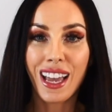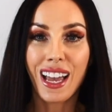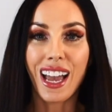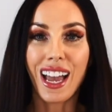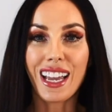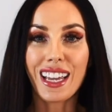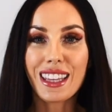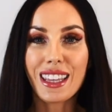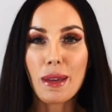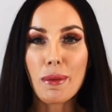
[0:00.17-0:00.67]

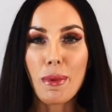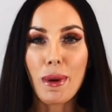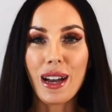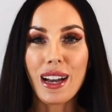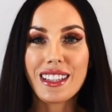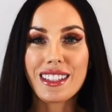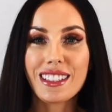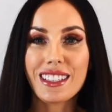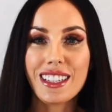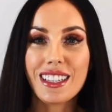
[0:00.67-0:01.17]
Hey there
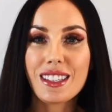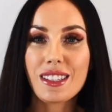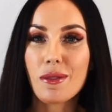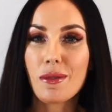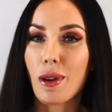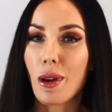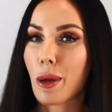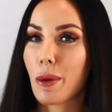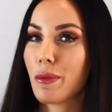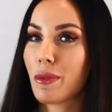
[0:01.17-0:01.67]
Pisces,
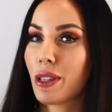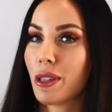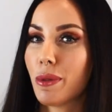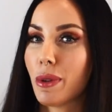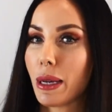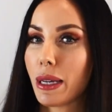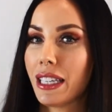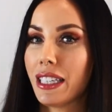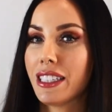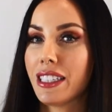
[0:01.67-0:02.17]
welcome to
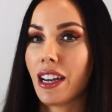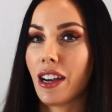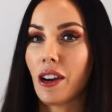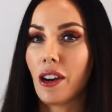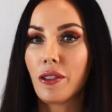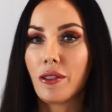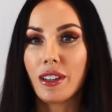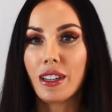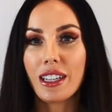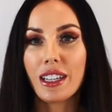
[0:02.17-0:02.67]
weekly
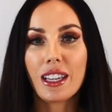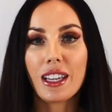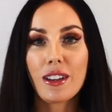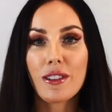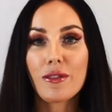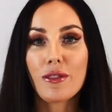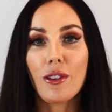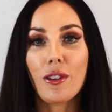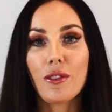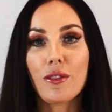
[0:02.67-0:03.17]
tarot reading
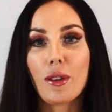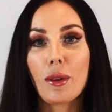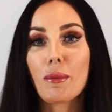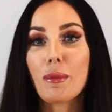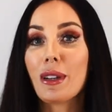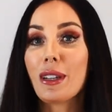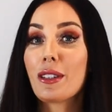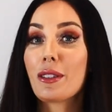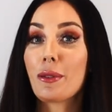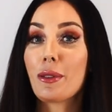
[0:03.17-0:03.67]
for
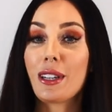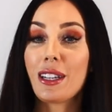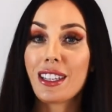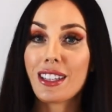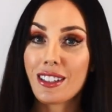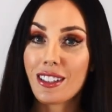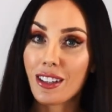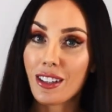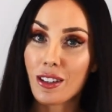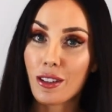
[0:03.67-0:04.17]
February
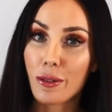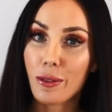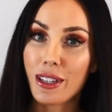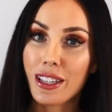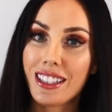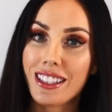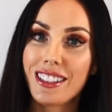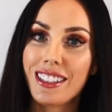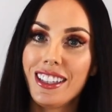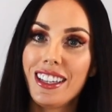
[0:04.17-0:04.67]
20th to the
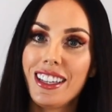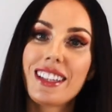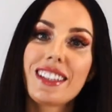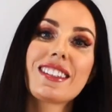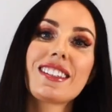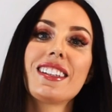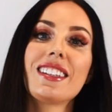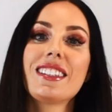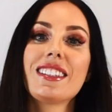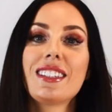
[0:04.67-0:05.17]

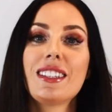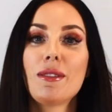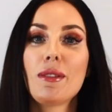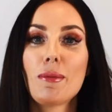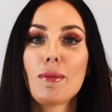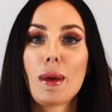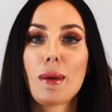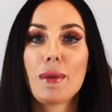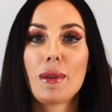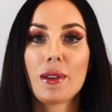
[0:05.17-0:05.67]
26th. Let's see what
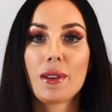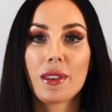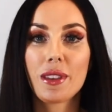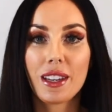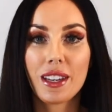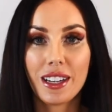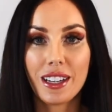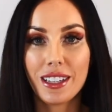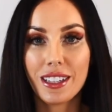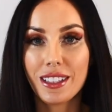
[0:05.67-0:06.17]
may be on the
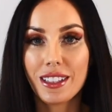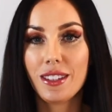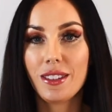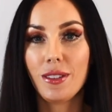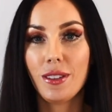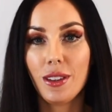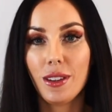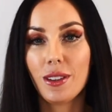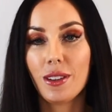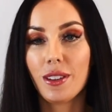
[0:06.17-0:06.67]
cards
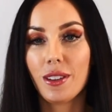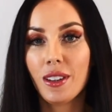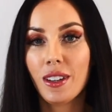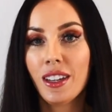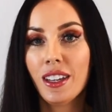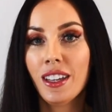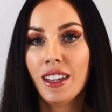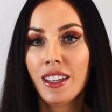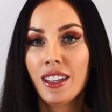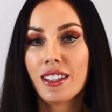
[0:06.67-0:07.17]
for you.
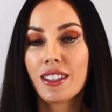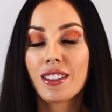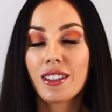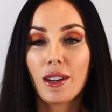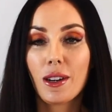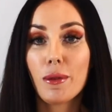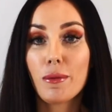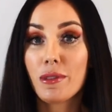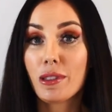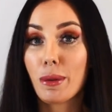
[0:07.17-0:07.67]
So
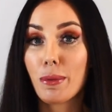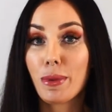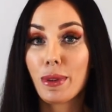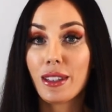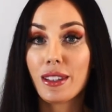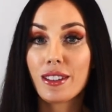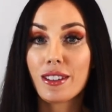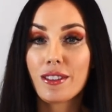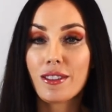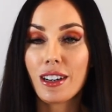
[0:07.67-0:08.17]
I'm
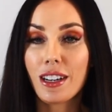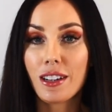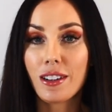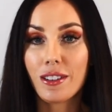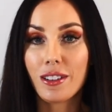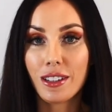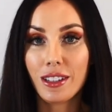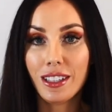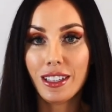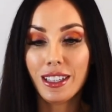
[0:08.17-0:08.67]
jumping straight
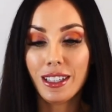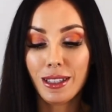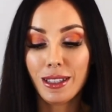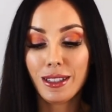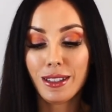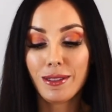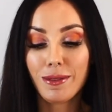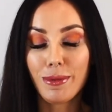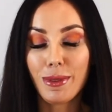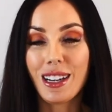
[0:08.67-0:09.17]
on
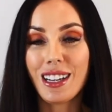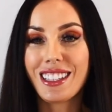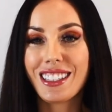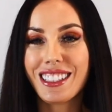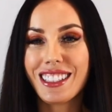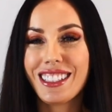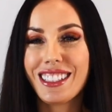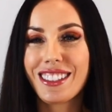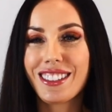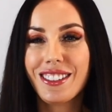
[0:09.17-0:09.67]
in
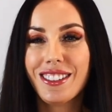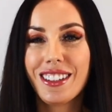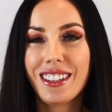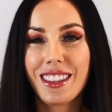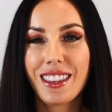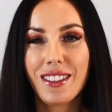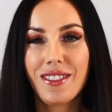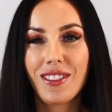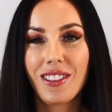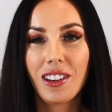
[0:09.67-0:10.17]
Pisces
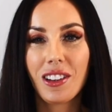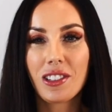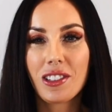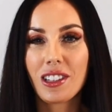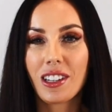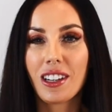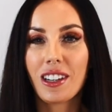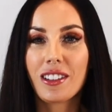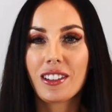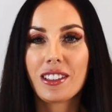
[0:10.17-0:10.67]
with the Moon
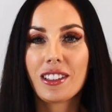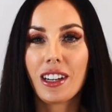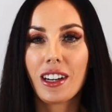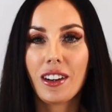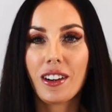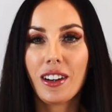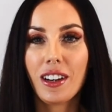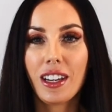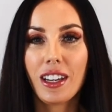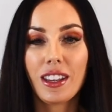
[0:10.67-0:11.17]
Child
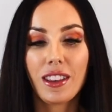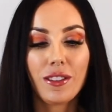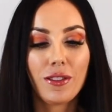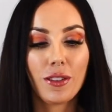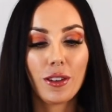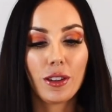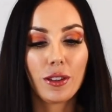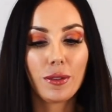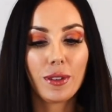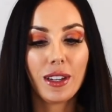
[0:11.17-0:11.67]
tarot, and the
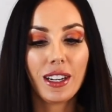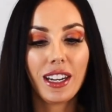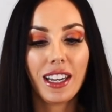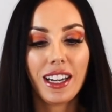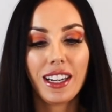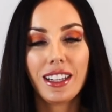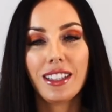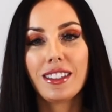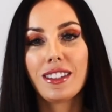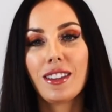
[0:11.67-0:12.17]
first one
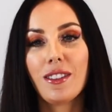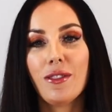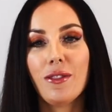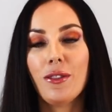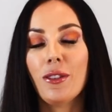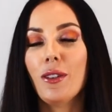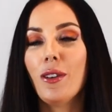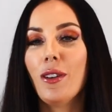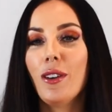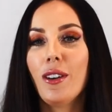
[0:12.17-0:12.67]
out is the
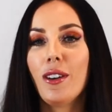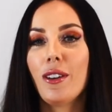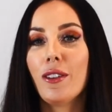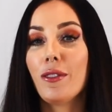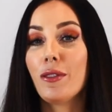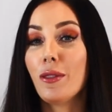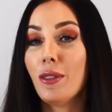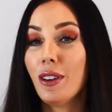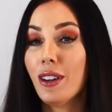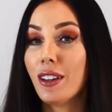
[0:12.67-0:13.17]
Four
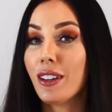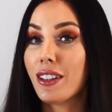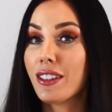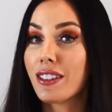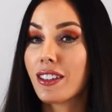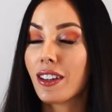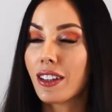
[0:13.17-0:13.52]
of Wands.